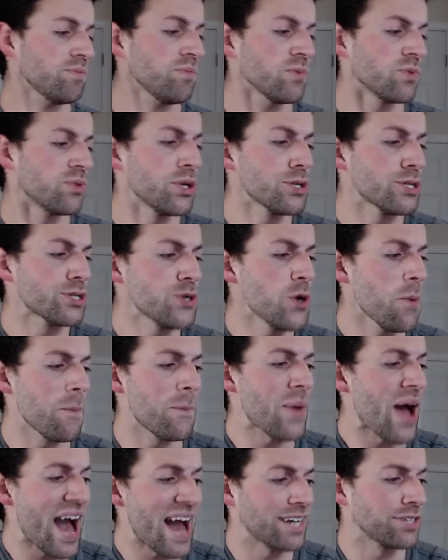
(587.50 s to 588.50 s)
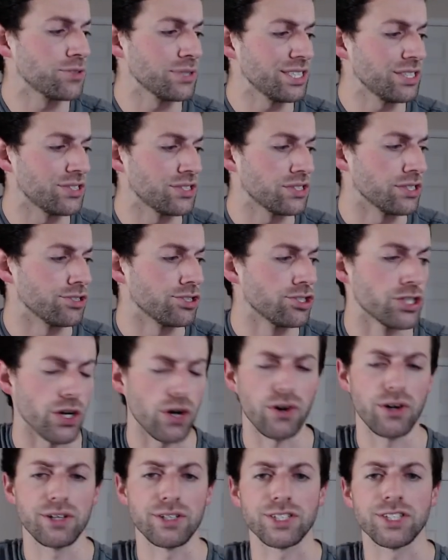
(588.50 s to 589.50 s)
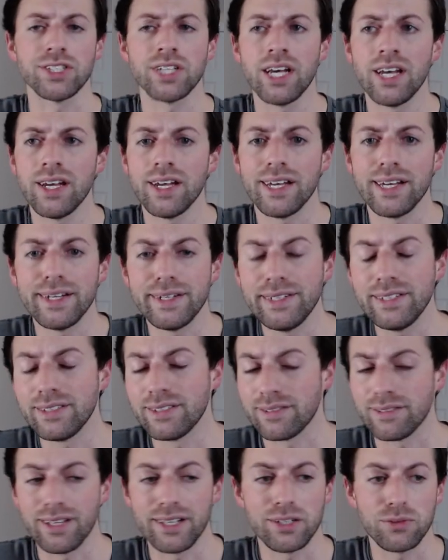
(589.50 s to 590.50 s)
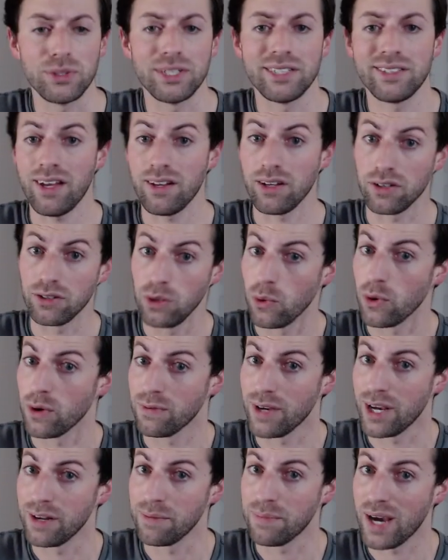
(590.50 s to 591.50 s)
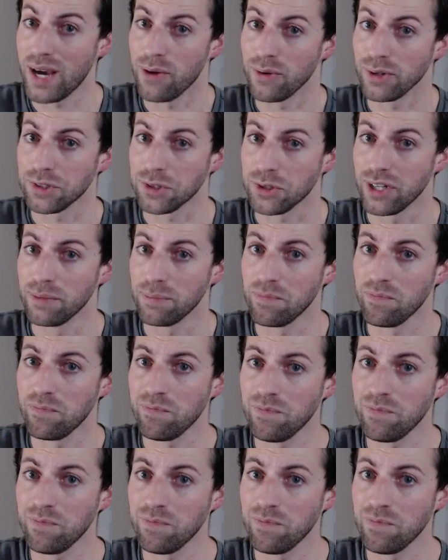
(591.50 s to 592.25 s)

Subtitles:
There's no batteries to charge. It is, like we said, a glorified power strip.